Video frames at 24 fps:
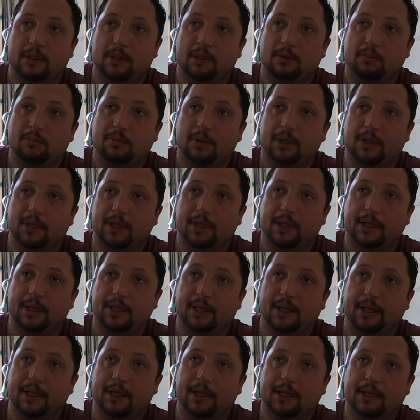but
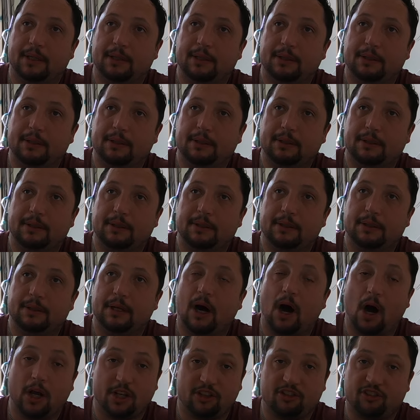uh, I
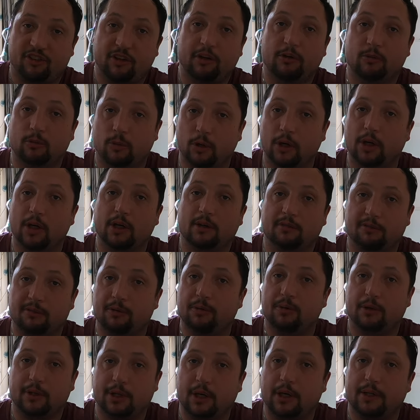still work for
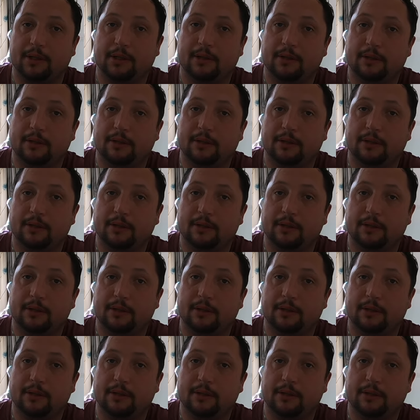God.